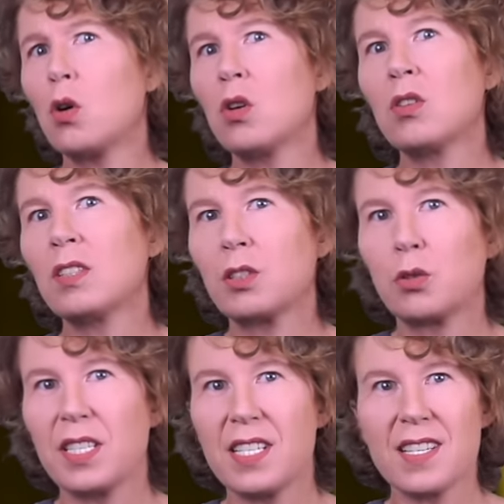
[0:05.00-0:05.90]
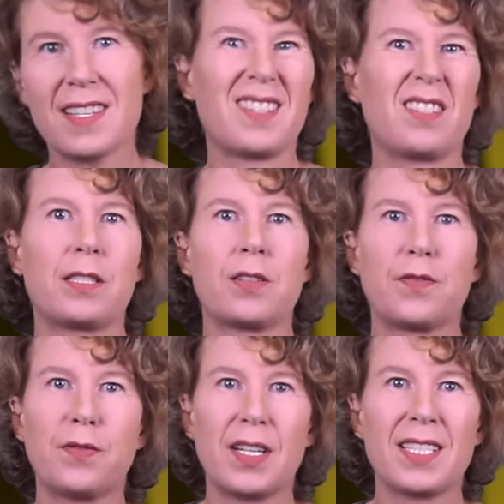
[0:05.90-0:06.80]
all agree that it's the
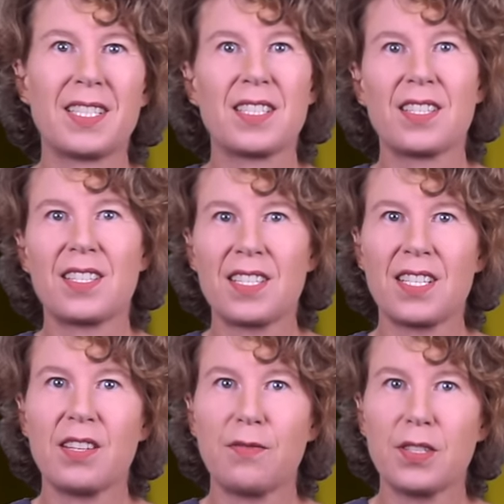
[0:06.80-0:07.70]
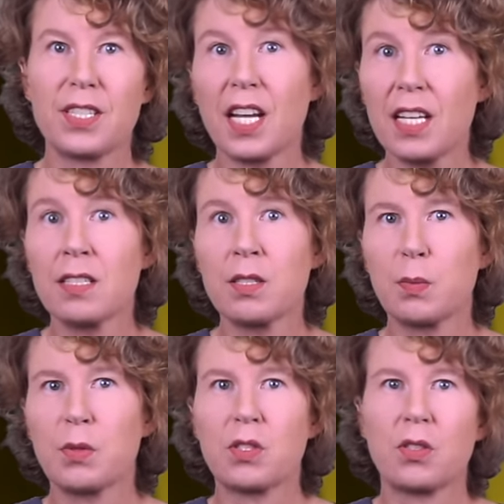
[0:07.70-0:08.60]
fastest, safest, and
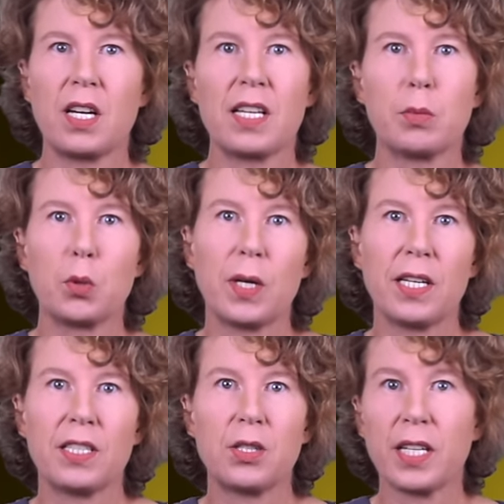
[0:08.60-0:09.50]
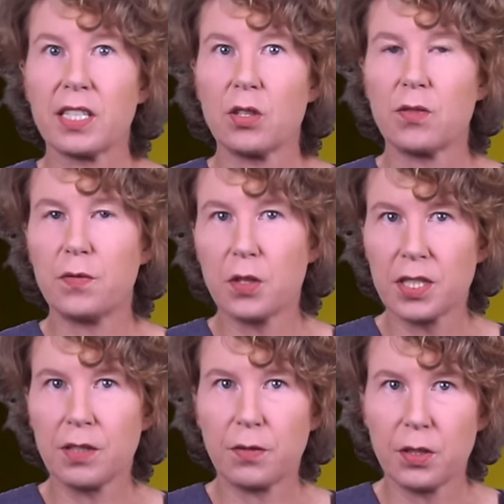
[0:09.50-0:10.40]
most reliable way to get off
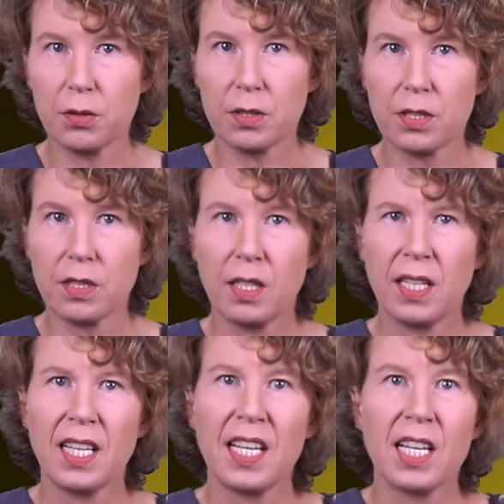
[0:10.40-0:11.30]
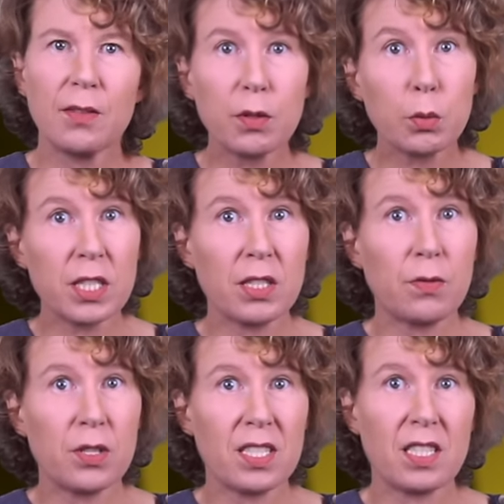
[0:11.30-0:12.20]
fossil fuels. If it wasn't
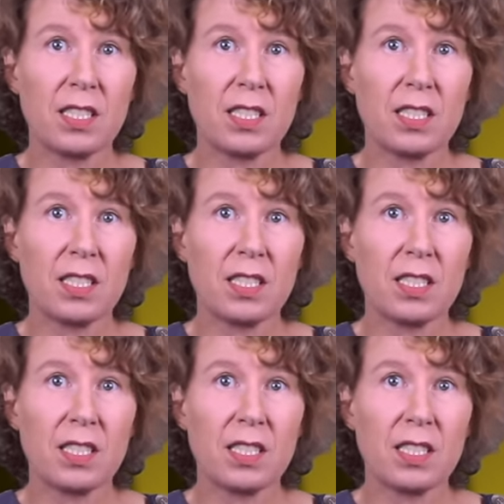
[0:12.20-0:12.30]
for this